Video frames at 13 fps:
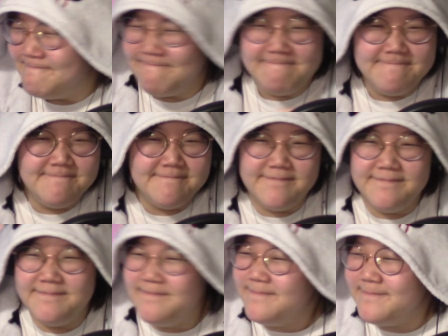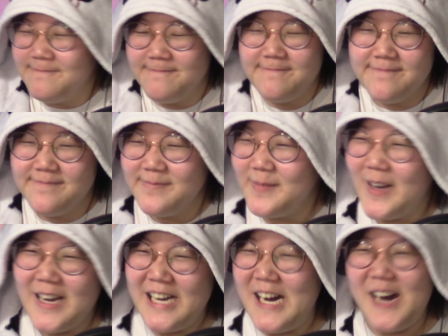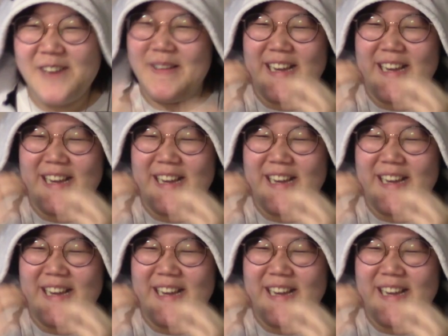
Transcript: Mm-hmm, mm-hmm, mm-hmm. Oh my